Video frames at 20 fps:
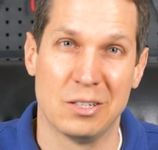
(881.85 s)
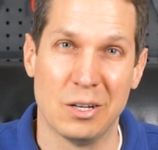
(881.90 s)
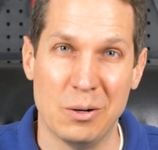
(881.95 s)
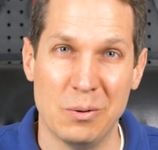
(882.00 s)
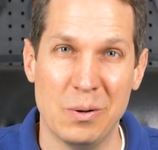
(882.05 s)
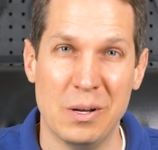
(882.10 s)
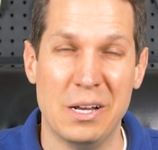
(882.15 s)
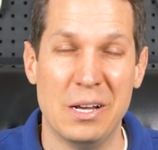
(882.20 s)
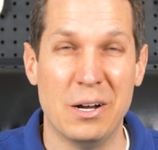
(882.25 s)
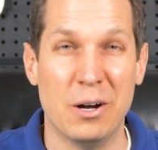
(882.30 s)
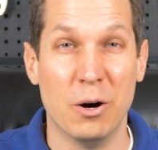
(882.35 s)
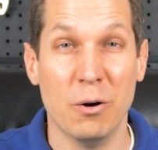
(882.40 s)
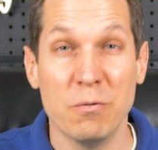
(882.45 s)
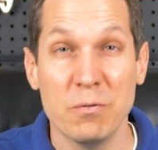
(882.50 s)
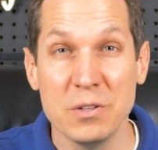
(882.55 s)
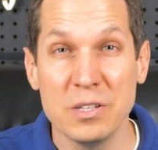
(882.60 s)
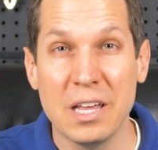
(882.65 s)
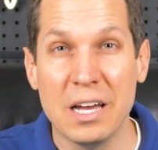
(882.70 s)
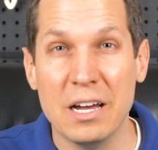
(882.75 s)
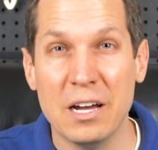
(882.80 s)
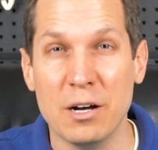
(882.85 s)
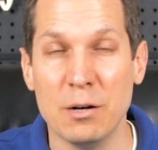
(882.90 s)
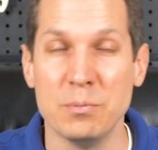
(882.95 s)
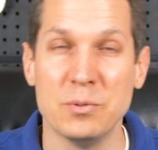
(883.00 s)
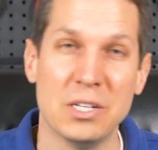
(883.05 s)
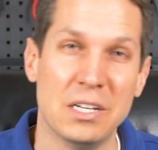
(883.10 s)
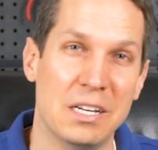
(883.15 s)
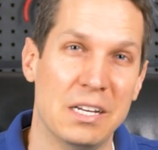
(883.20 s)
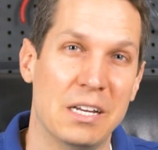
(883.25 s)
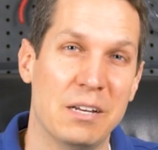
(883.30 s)
So hopefully that
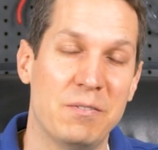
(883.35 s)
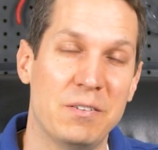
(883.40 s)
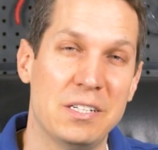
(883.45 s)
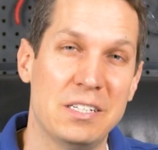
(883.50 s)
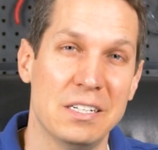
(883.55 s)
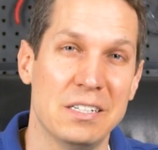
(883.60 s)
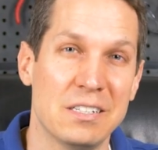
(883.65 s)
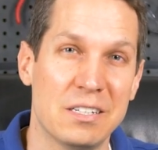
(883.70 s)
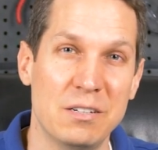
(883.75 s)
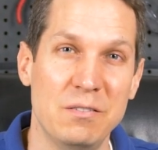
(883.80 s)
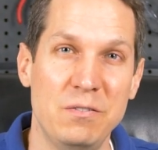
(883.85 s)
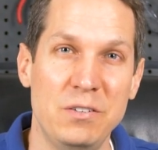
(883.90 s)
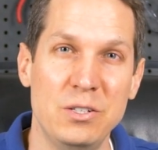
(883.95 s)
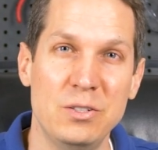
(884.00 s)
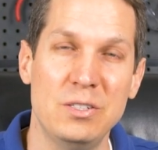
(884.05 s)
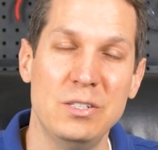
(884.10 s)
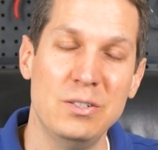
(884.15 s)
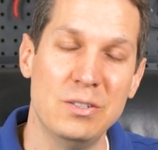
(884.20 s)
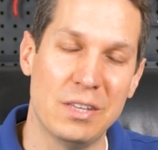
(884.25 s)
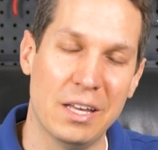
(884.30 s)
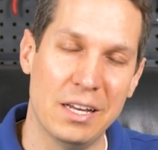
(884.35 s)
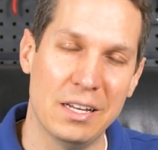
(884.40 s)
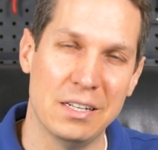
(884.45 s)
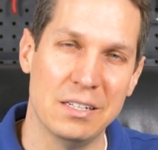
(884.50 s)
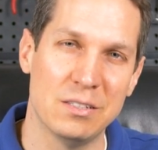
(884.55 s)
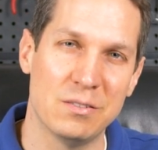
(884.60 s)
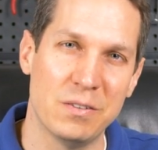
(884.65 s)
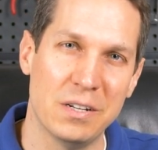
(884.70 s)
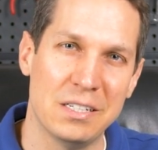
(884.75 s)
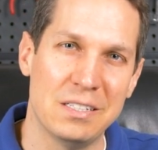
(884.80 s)
helped. If it didn't confuse you, that
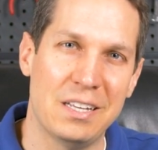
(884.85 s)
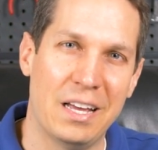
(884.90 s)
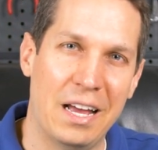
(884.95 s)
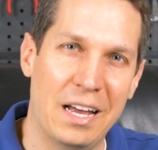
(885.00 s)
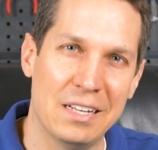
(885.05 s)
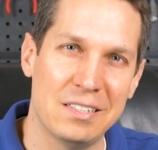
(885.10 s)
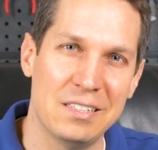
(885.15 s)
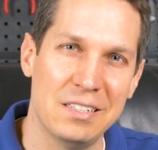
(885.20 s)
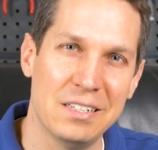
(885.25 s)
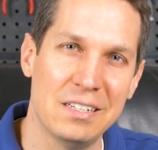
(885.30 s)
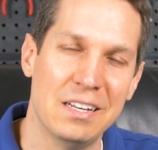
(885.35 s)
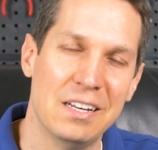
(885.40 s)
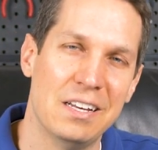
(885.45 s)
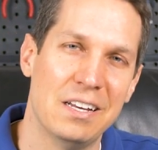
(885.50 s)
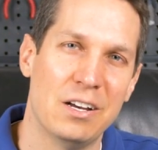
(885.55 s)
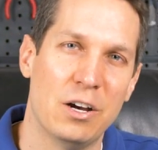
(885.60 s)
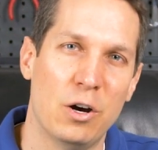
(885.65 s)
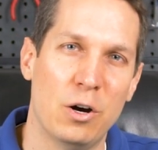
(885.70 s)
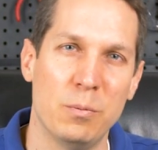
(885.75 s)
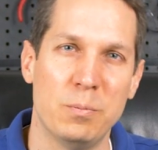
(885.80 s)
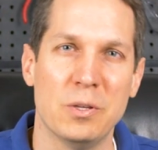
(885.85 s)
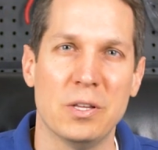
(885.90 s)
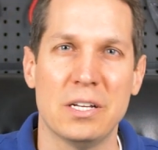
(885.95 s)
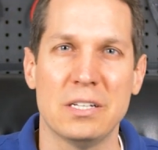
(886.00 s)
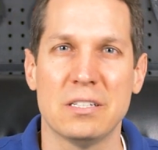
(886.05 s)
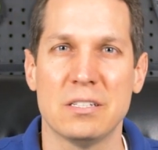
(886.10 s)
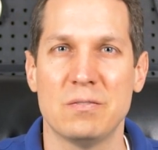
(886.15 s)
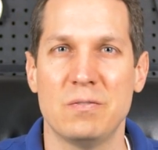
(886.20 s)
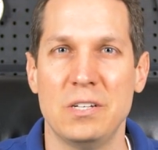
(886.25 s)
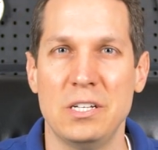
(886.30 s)
is fantastic. Hope you
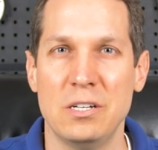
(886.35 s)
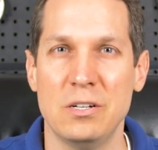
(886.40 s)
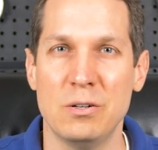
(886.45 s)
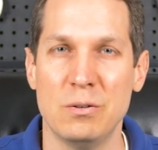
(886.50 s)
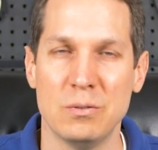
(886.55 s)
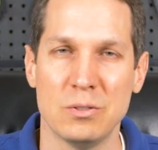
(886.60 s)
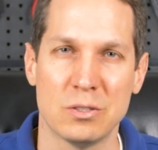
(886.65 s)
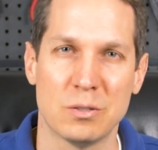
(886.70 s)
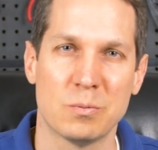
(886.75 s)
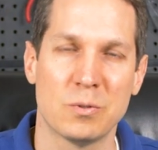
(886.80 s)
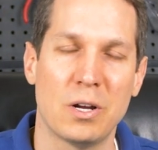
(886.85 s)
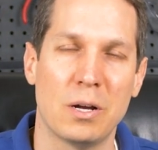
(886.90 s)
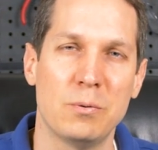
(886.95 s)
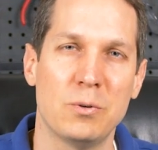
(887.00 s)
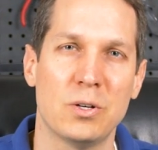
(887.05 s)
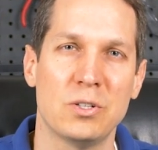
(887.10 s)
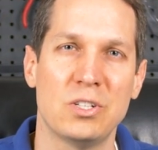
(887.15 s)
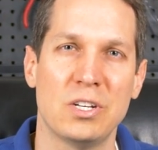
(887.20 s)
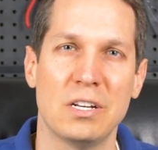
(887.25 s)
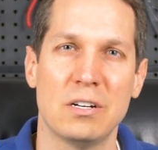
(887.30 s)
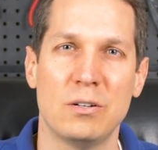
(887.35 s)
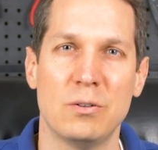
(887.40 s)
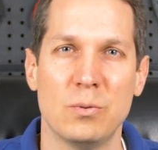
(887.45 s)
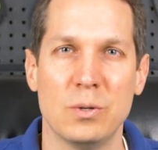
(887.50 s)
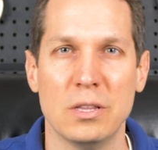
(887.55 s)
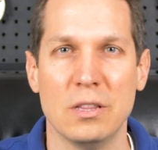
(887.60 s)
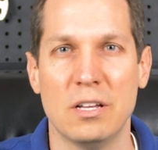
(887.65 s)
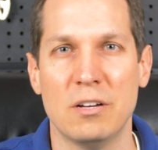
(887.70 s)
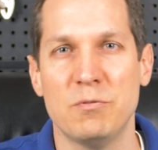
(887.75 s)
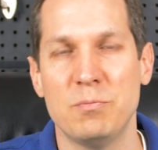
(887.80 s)
like this video. Subscribe to our channel.
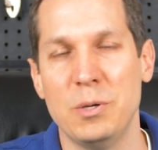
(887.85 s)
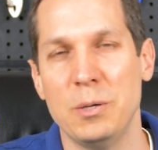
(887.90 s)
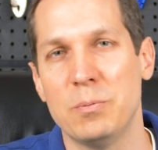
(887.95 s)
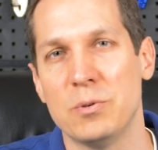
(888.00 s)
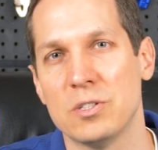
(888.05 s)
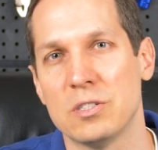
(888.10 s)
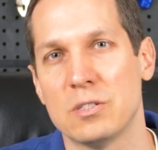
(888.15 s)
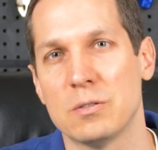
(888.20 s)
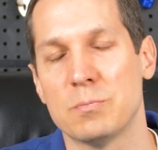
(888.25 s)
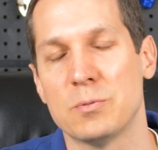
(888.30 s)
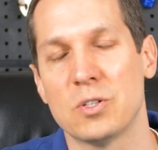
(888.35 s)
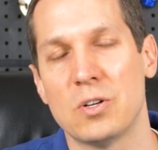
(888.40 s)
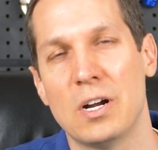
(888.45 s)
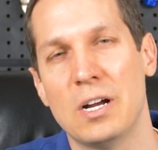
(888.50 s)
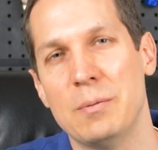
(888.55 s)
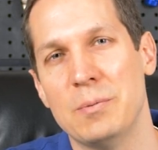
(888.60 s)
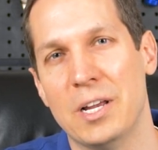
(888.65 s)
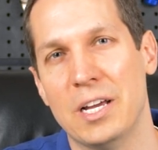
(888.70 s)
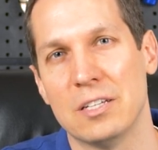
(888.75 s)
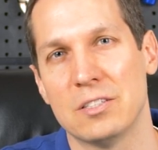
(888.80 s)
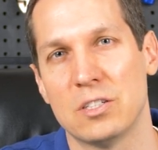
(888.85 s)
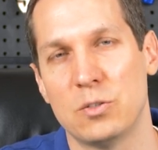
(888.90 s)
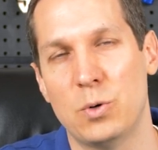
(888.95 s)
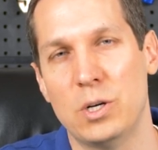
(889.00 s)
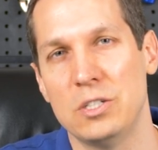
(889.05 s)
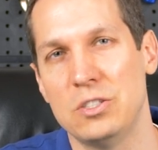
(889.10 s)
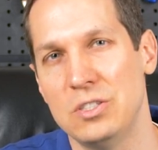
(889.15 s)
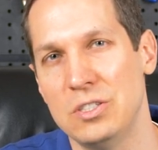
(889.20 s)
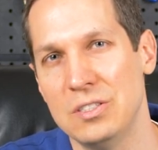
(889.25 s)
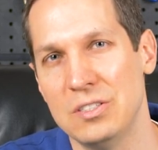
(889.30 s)
We love people to subscribe and ask
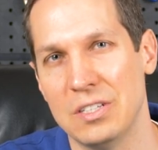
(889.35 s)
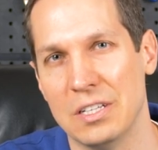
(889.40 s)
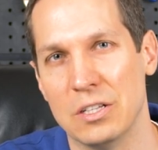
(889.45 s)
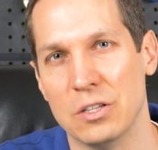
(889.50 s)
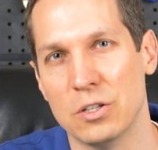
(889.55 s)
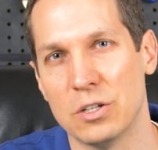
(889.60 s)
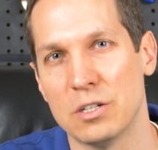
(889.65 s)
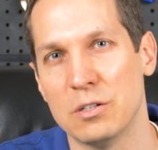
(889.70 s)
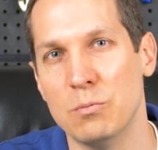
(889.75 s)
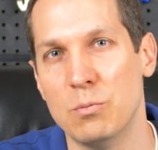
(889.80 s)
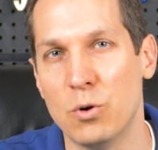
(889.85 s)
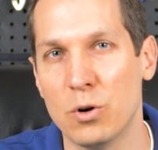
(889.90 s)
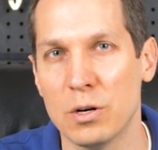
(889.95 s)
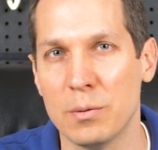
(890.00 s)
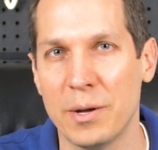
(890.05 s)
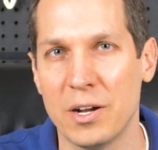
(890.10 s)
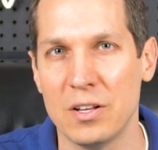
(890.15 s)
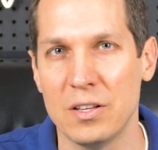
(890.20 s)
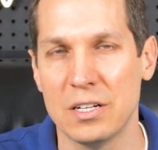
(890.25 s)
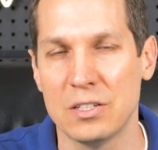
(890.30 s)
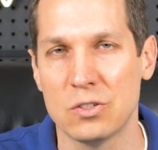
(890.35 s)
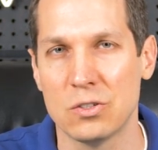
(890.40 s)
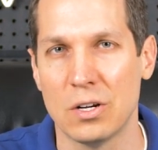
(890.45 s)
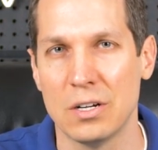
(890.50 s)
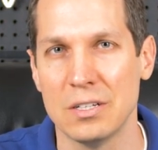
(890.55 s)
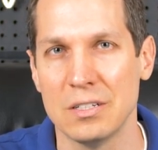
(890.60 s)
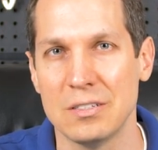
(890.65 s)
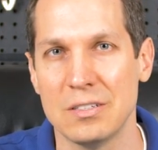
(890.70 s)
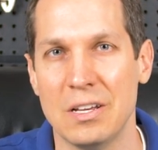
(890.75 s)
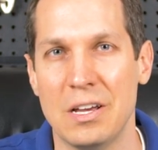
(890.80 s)
questions and learn more about
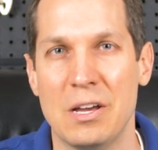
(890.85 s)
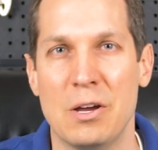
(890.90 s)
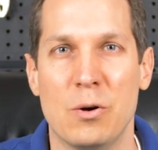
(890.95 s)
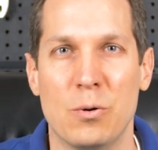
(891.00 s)
electronics.